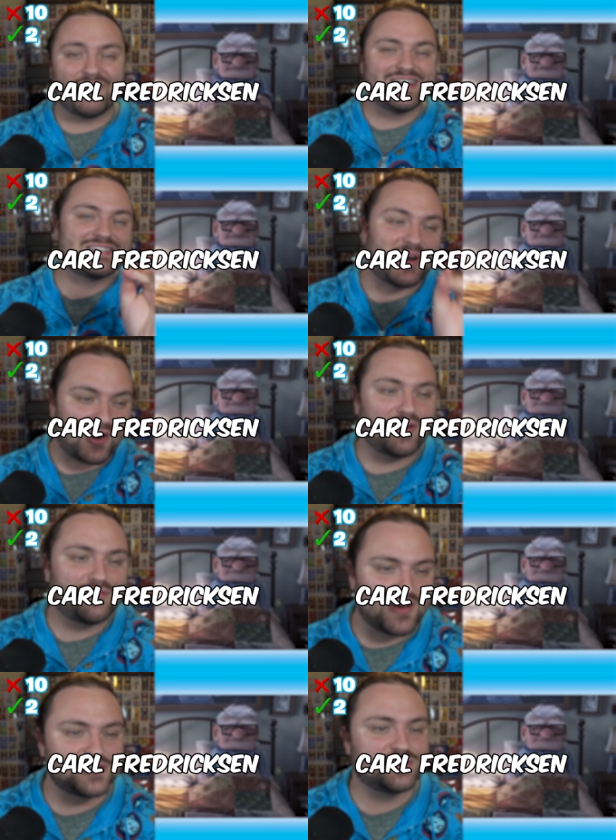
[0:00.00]
old is Carl
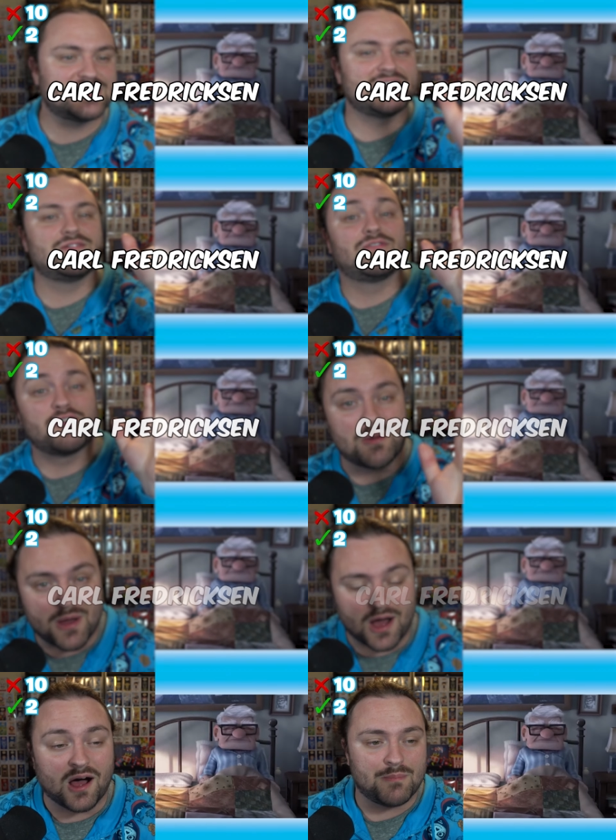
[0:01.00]
Fredricksen from
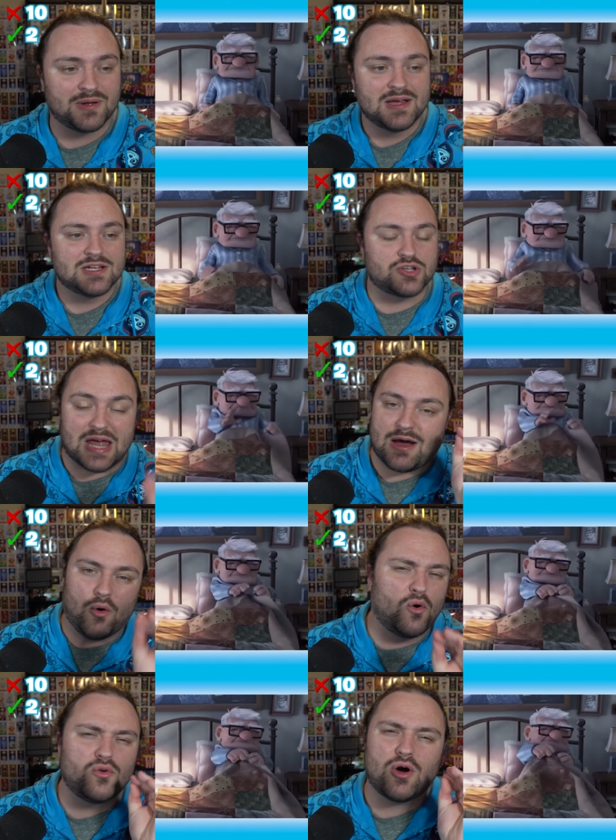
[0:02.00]
Up. So that
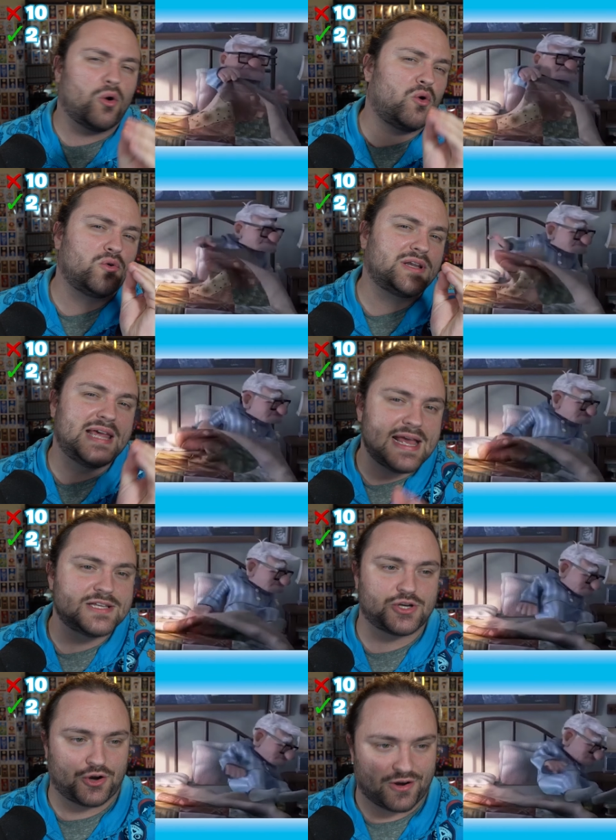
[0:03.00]
old, old
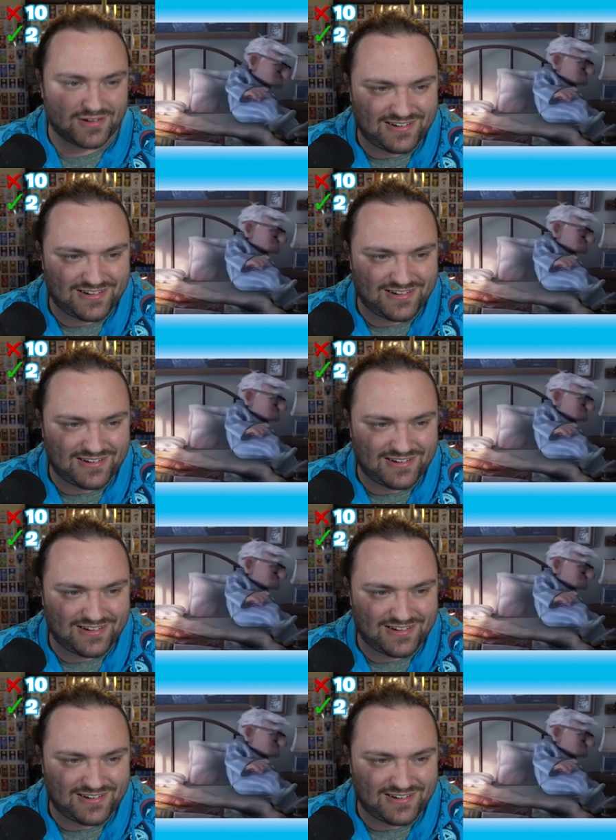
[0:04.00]
geezer.